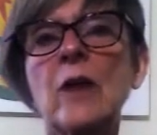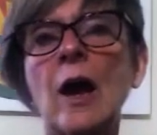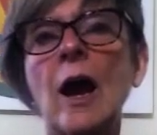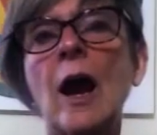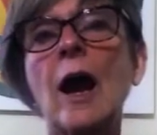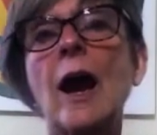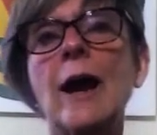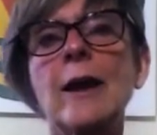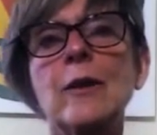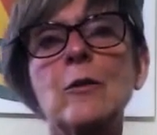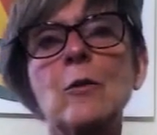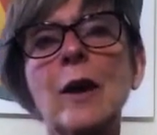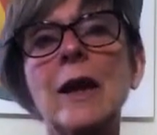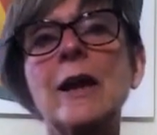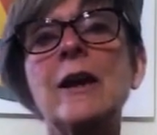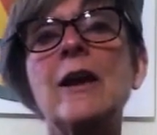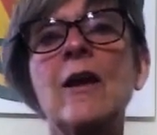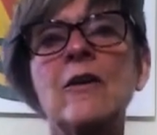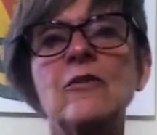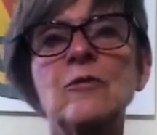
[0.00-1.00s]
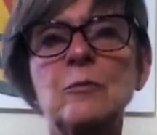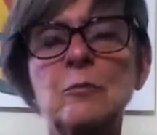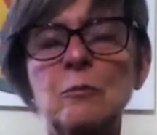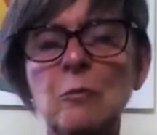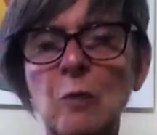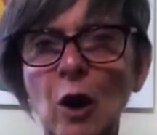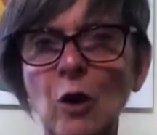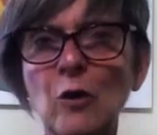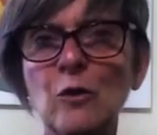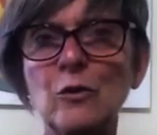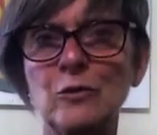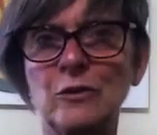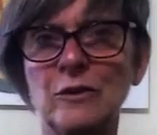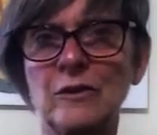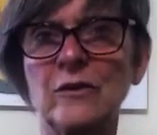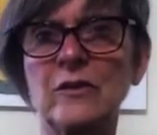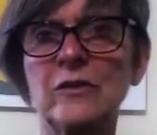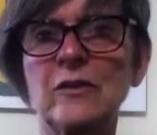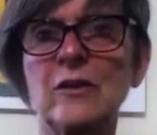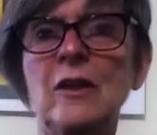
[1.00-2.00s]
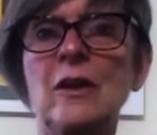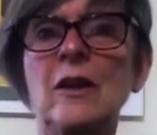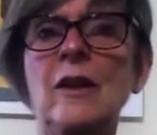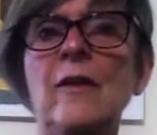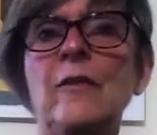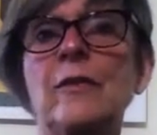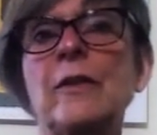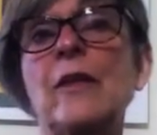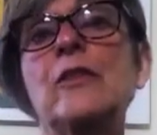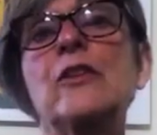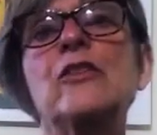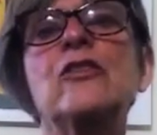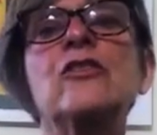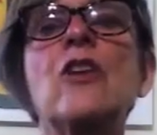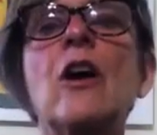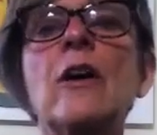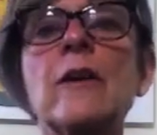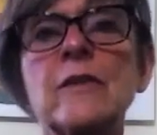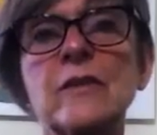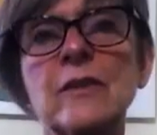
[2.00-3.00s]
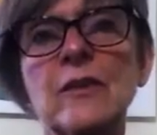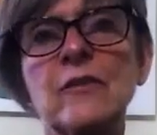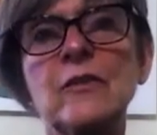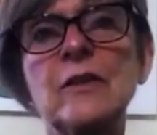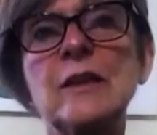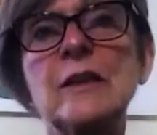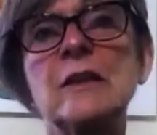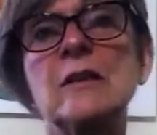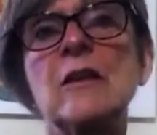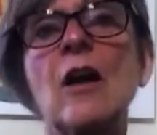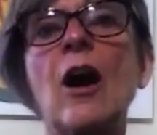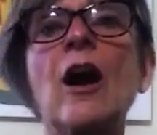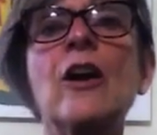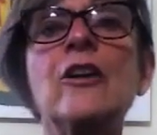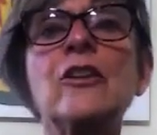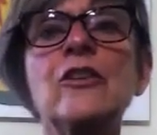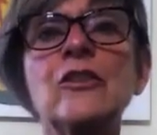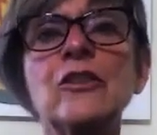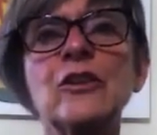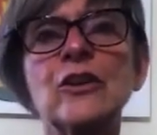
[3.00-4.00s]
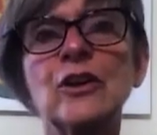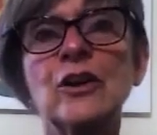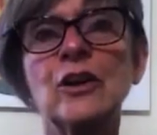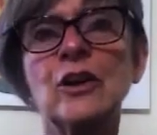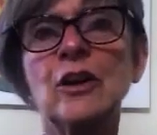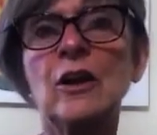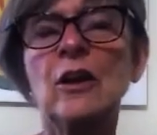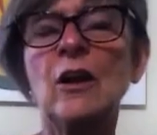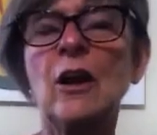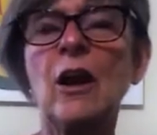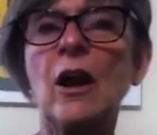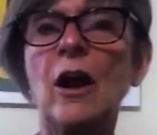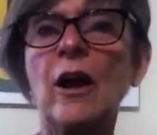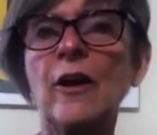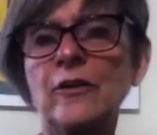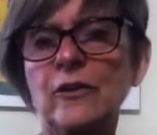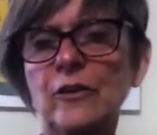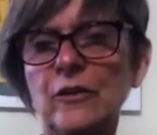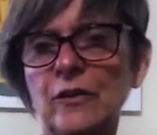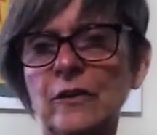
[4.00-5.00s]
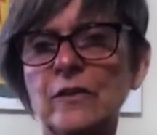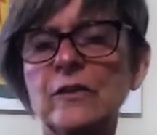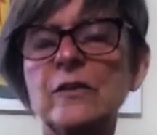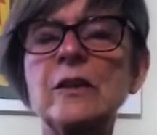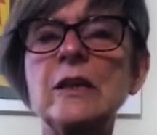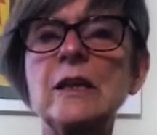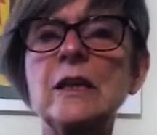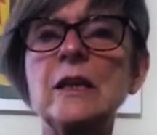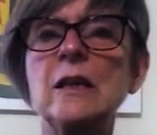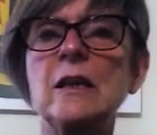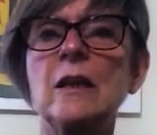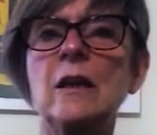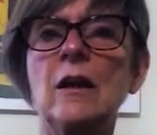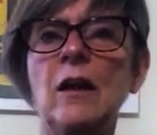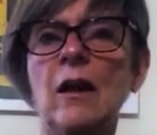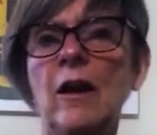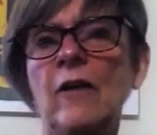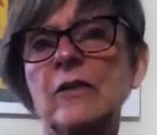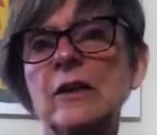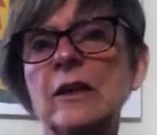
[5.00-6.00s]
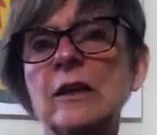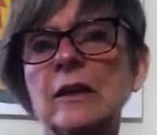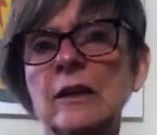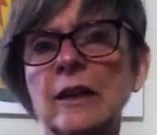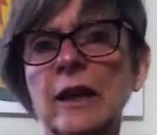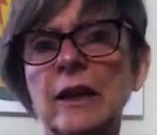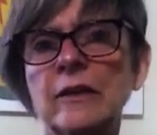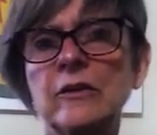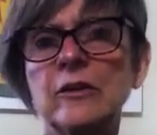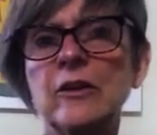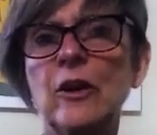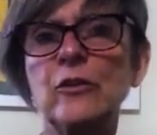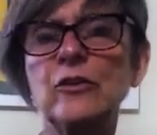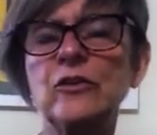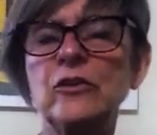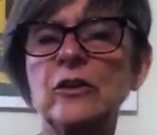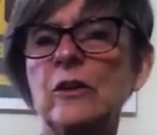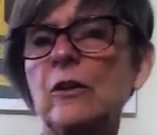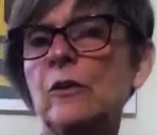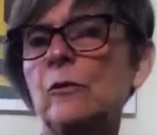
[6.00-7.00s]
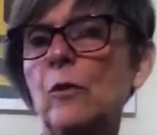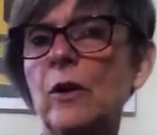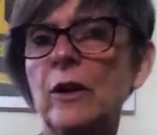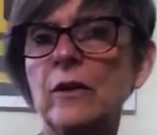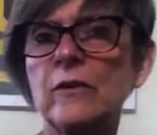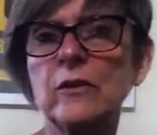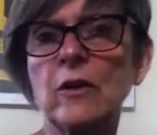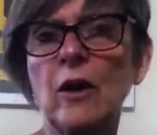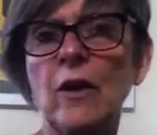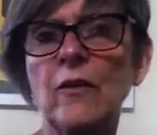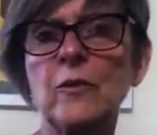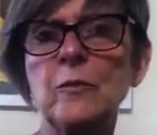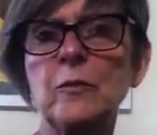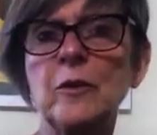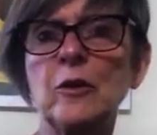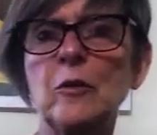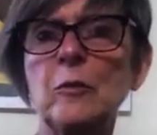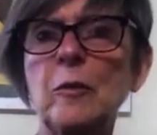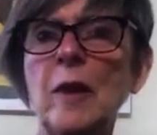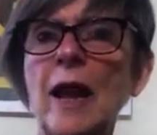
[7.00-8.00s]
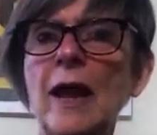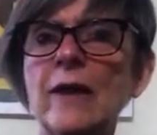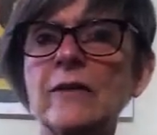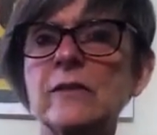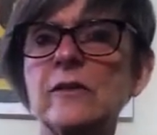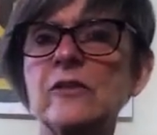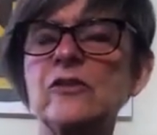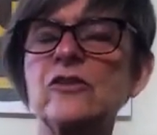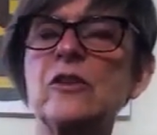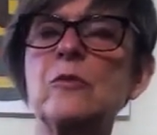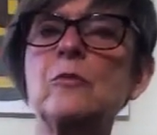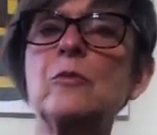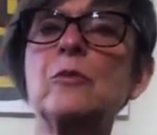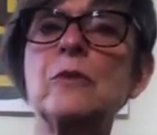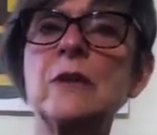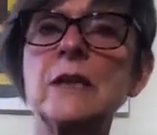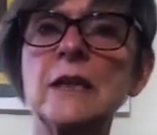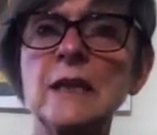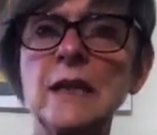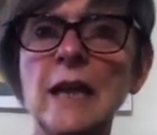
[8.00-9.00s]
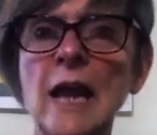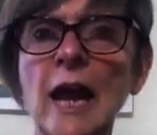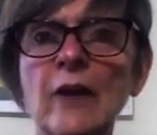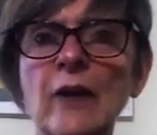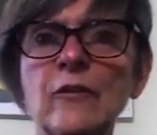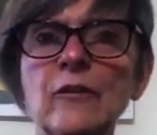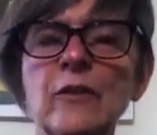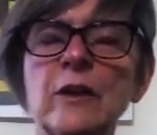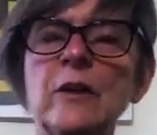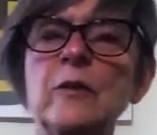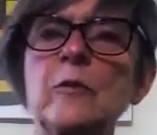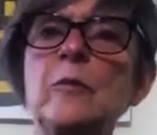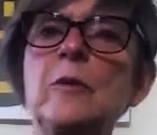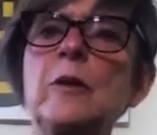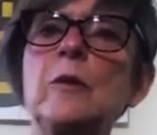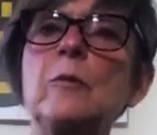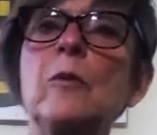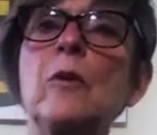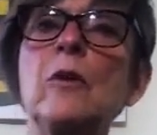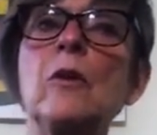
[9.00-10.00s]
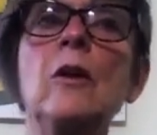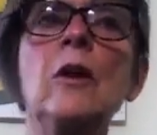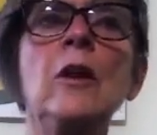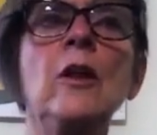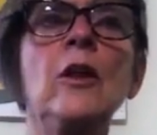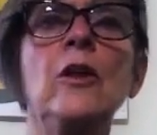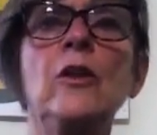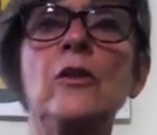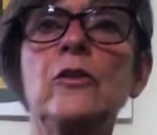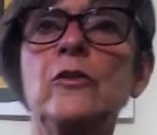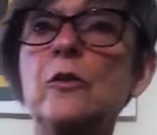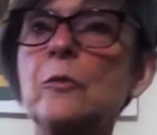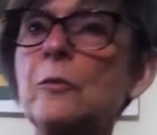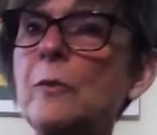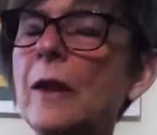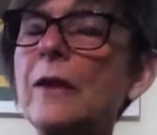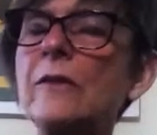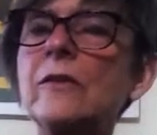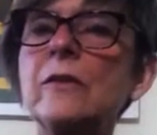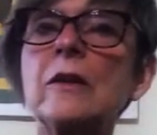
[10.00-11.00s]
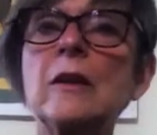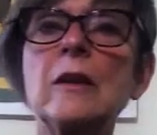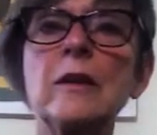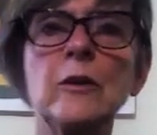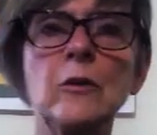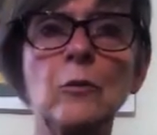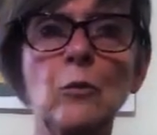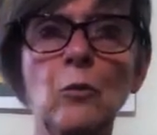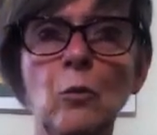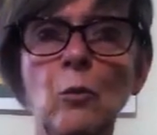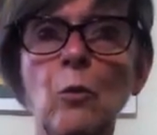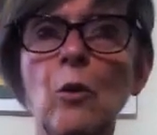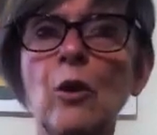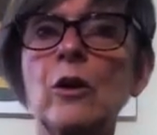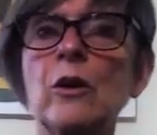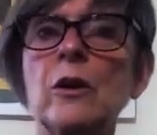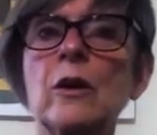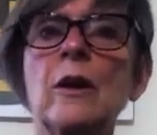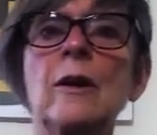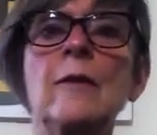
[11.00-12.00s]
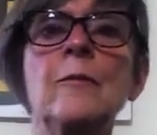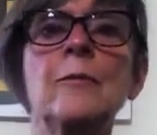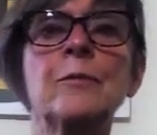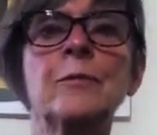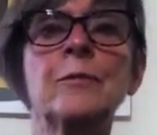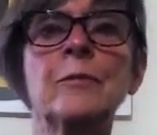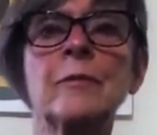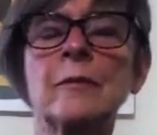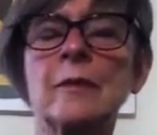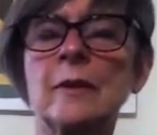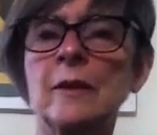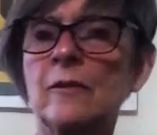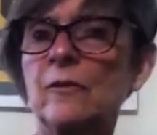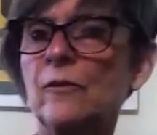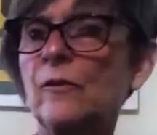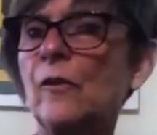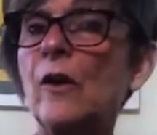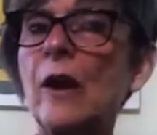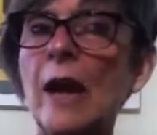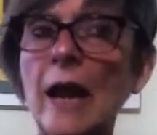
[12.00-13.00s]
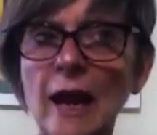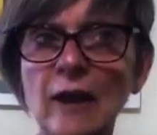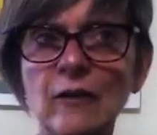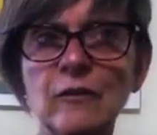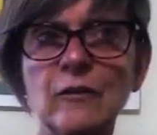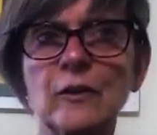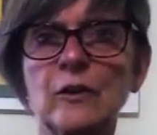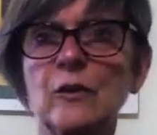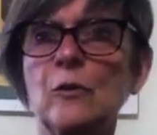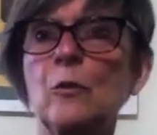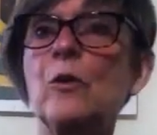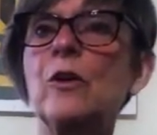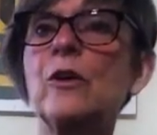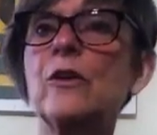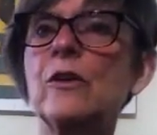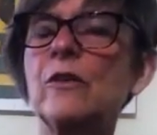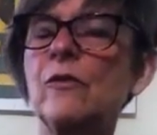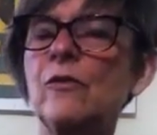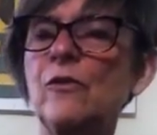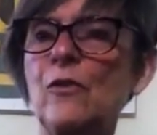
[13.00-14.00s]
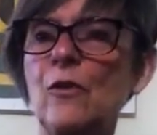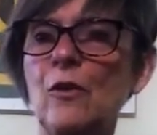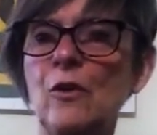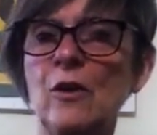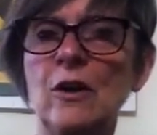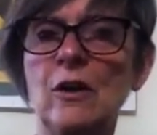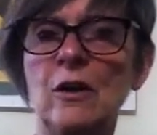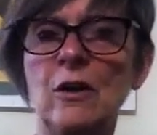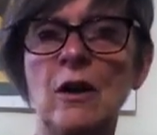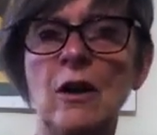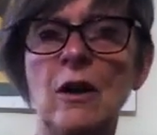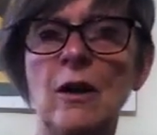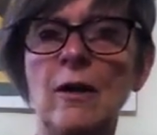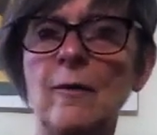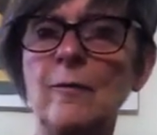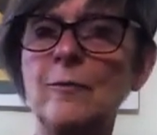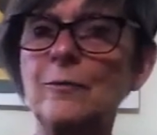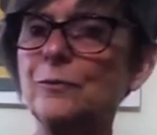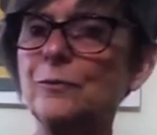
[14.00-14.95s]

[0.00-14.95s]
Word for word: a highway of bones that the sharks have eaten under, under the sea of the Atlantic Ocean in what is called the Middle Passage, and bringing African people to basically work forever, work for um,